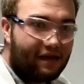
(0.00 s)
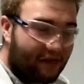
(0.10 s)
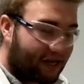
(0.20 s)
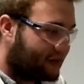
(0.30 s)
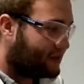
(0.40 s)

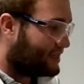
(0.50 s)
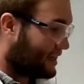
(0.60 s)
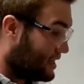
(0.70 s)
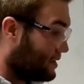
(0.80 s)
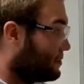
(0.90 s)
event
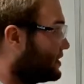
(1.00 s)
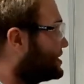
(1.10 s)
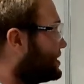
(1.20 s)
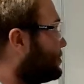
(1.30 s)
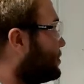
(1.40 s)
time
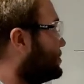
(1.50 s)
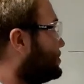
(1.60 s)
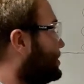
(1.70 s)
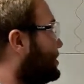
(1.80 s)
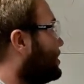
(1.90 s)
is somewhere
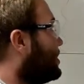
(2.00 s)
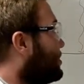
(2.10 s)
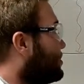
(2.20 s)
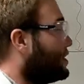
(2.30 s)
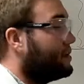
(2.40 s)
between
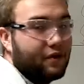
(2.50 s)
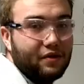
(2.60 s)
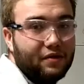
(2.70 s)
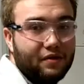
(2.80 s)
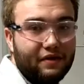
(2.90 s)

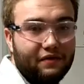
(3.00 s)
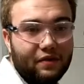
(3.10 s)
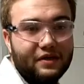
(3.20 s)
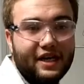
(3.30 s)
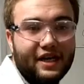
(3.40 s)

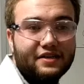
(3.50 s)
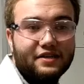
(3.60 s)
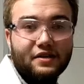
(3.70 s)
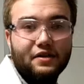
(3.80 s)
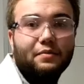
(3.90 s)
3.34
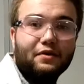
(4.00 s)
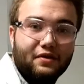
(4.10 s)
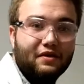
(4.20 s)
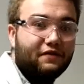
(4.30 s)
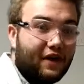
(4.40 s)
seconds and
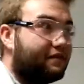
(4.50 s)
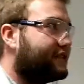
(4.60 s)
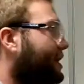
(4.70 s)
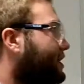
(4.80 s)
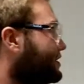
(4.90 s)
3.35
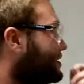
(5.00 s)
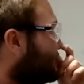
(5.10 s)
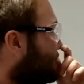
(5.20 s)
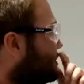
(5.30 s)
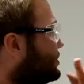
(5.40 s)
seconds.
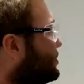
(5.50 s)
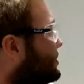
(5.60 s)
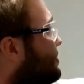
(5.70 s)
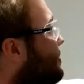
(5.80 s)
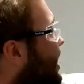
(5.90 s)
So you want to